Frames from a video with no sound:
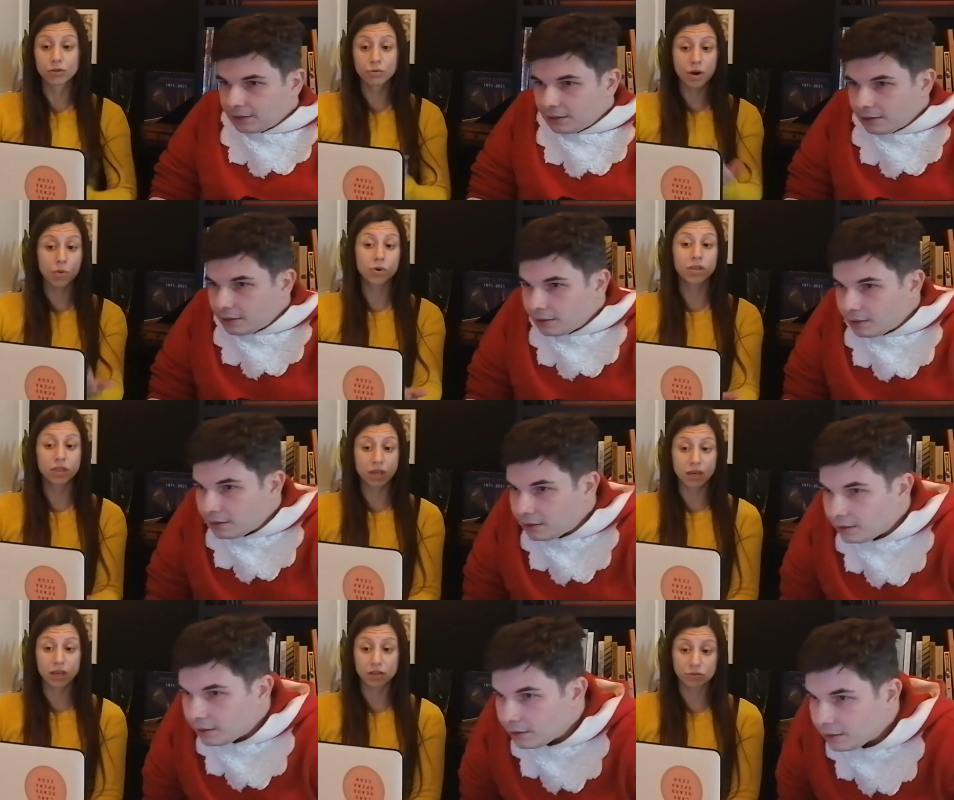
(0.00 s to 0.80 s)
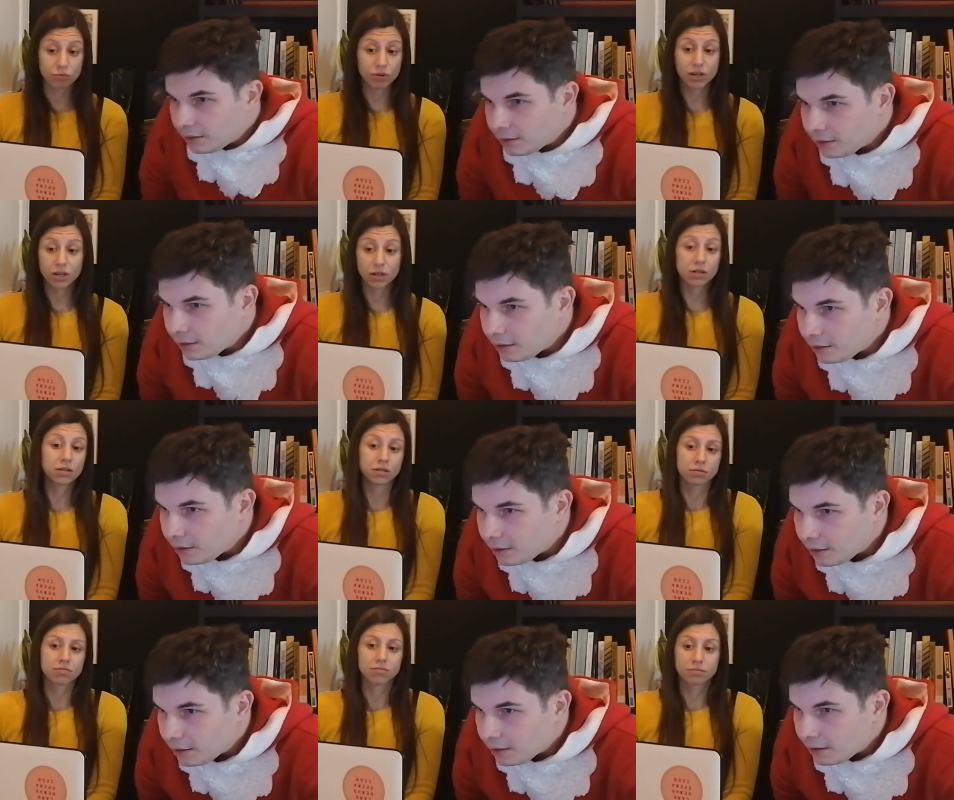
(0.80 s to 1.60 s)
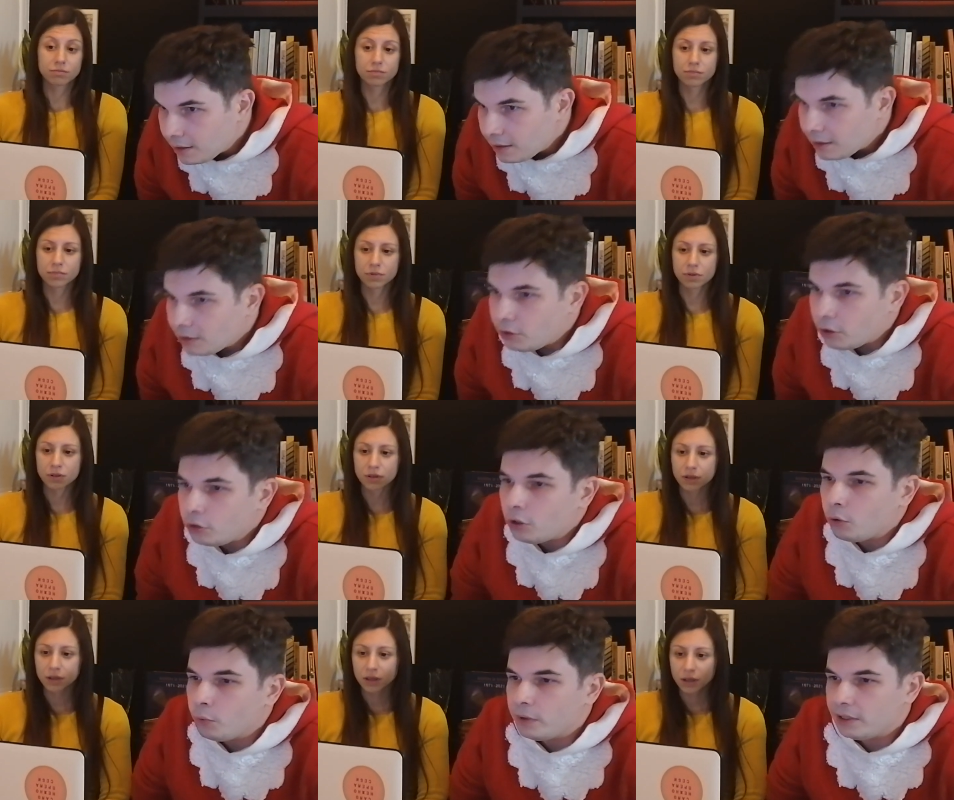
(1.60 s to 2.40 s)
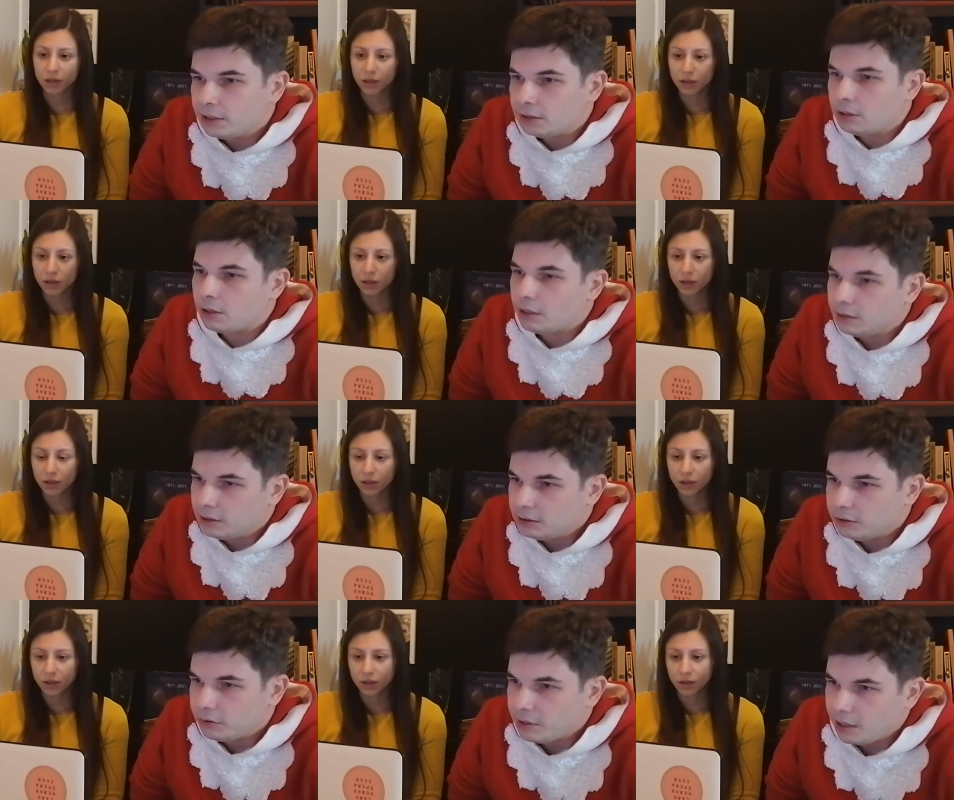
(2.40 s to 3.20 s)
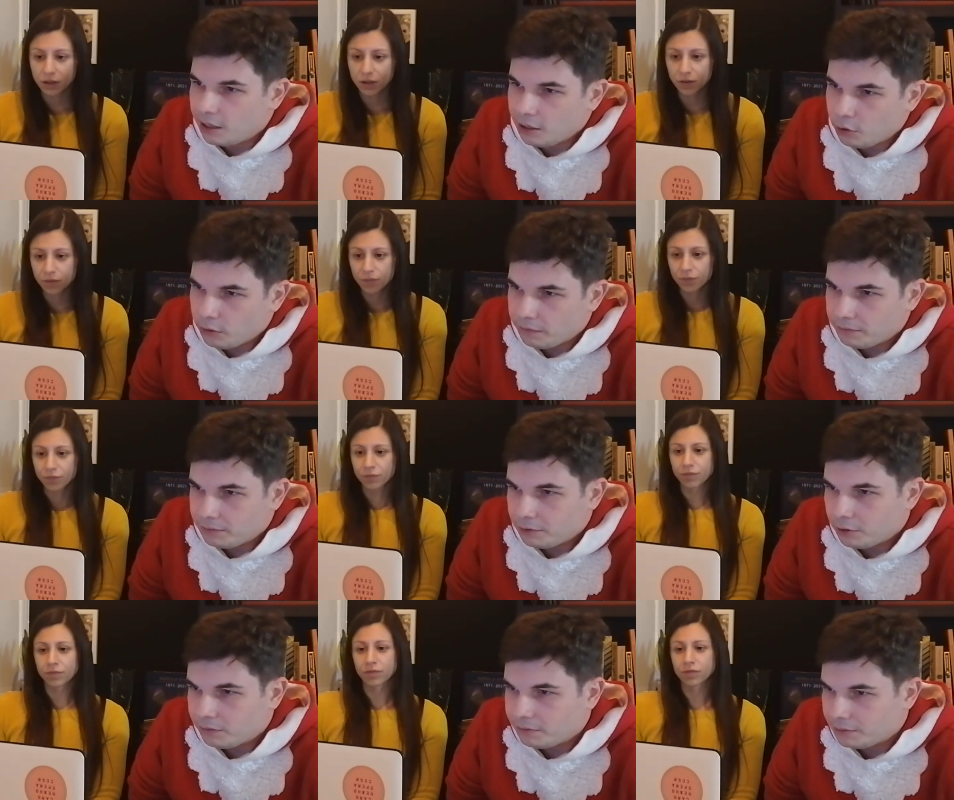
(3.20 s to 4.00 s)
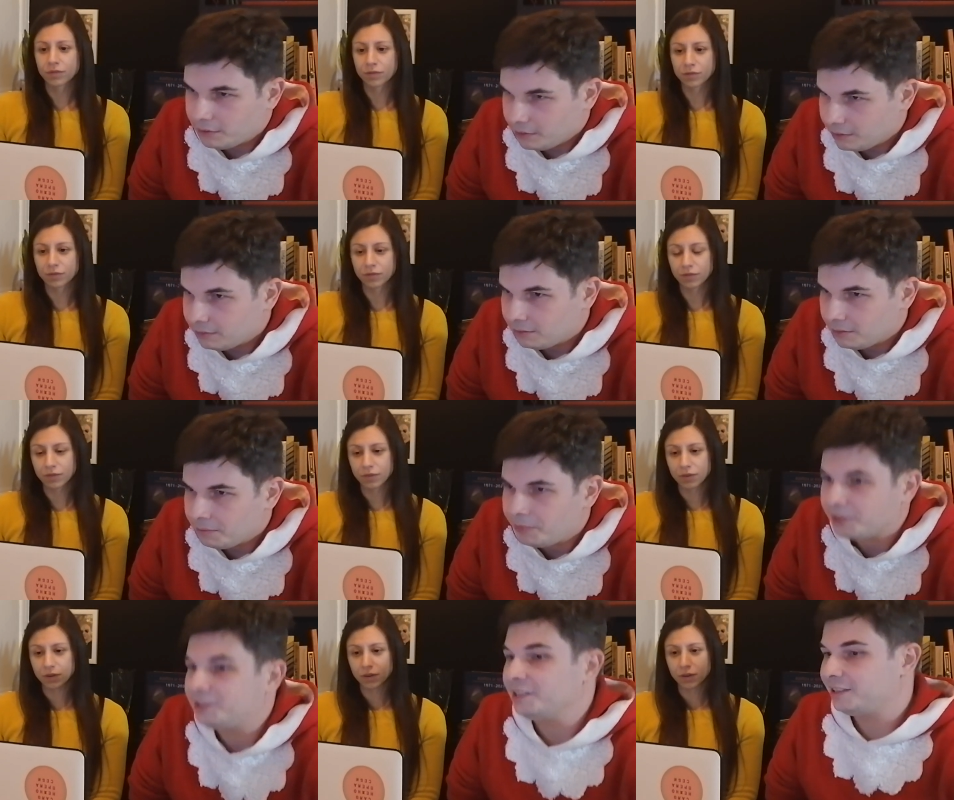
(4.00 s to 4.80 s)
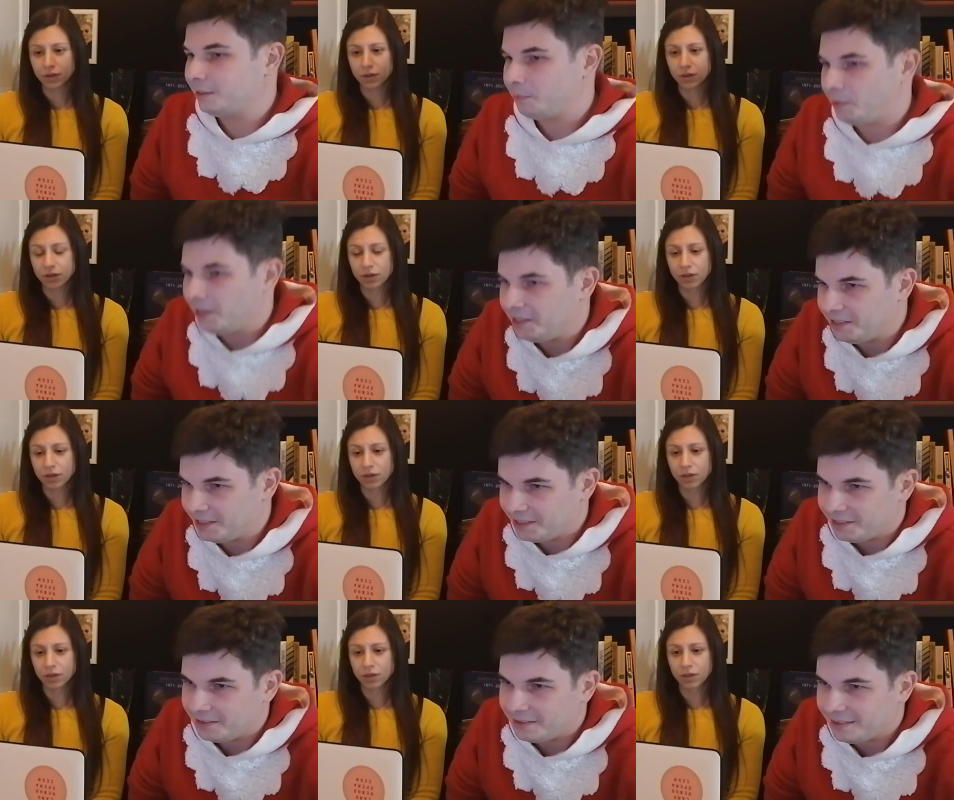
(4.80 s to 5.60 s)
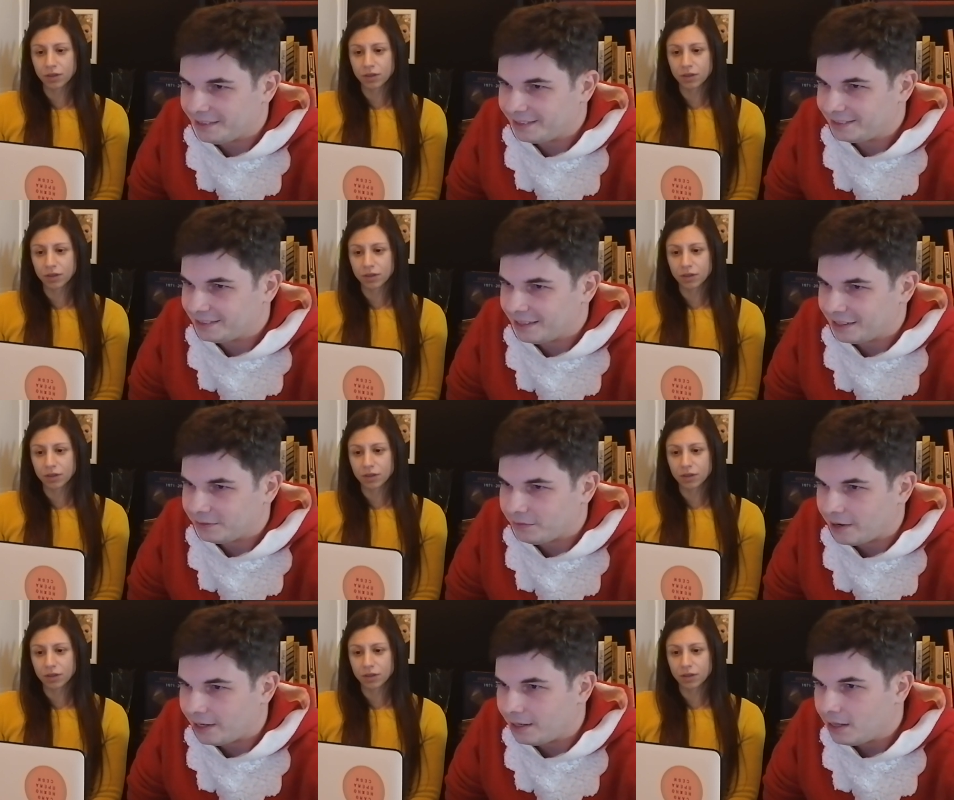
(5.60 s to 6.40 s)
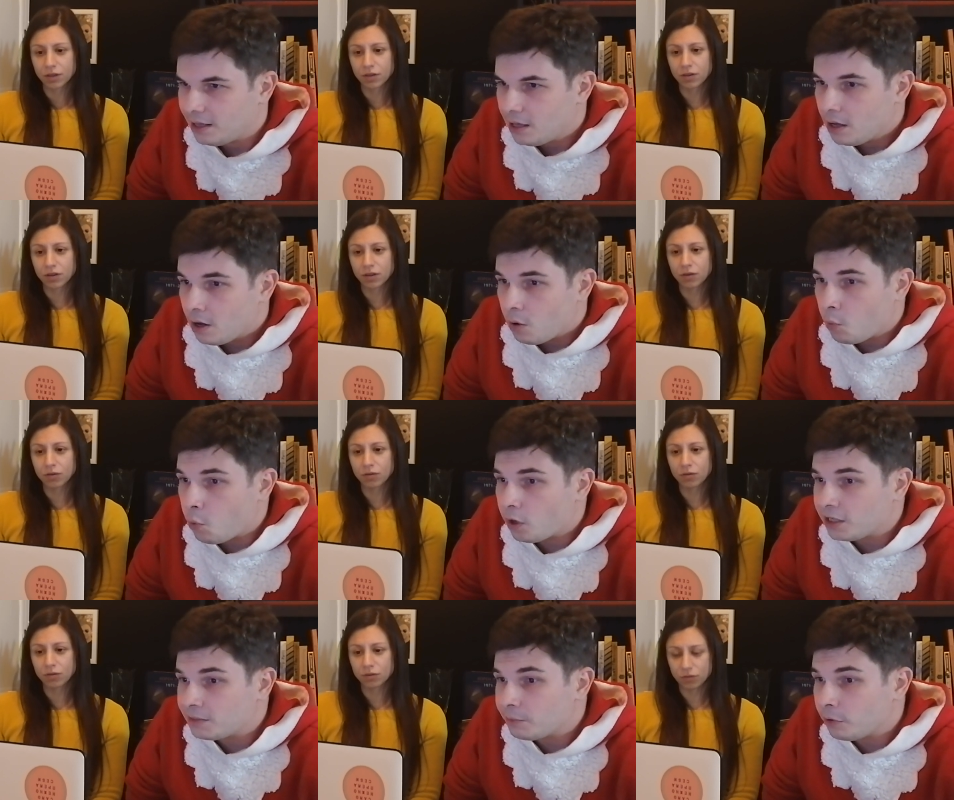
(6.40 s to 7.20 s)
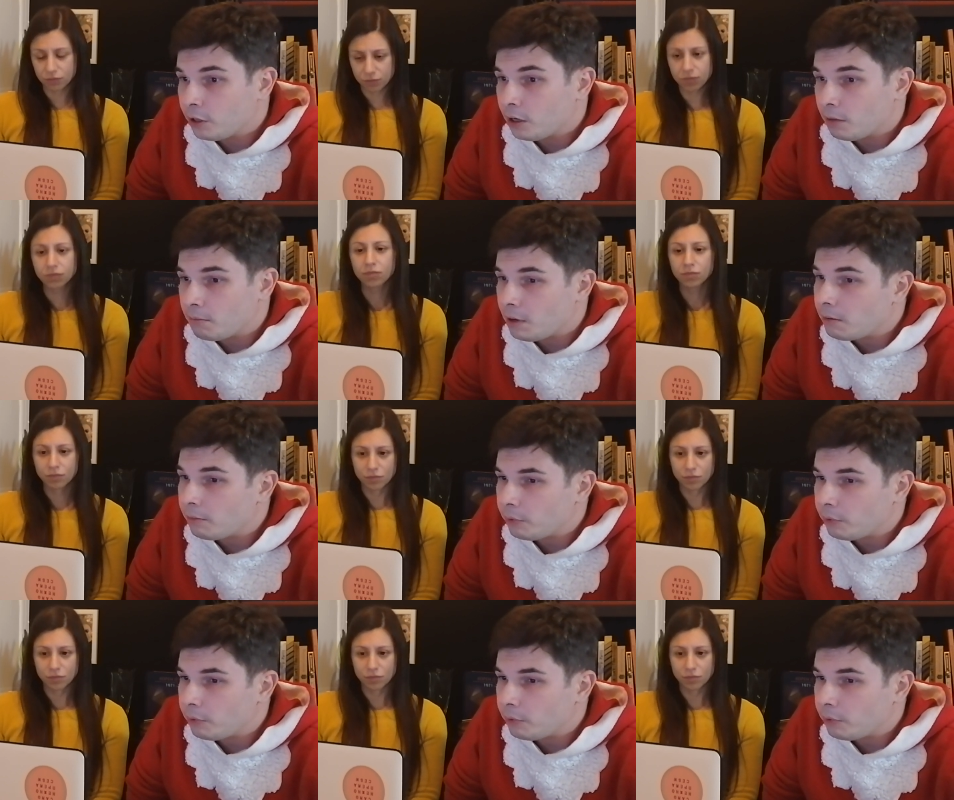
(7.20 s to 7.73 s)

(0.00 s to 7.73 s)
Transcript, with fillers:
Speaker 1: yeah. the one we think is real.
Speaker 2: No, no worries, Goran. It's okay. You've you've uh, participated. That's that's fine. What is my, my